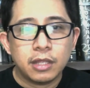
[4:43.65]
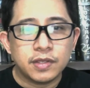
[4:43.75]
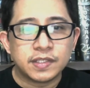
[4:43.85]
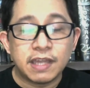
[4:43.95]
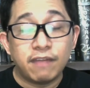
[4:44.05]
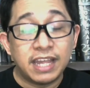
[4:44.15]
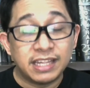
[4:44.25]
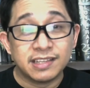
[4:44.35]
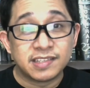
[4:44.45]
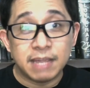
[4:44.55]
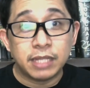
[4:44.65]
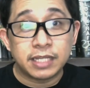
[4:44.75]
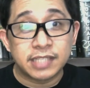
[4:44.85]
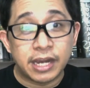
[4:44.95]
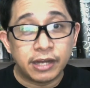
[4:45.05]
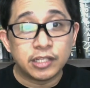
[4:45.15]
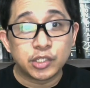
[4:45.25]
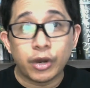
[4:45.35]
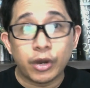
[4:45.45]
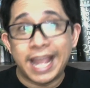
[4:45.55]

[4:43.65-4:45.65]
just giving it the same dexterity score.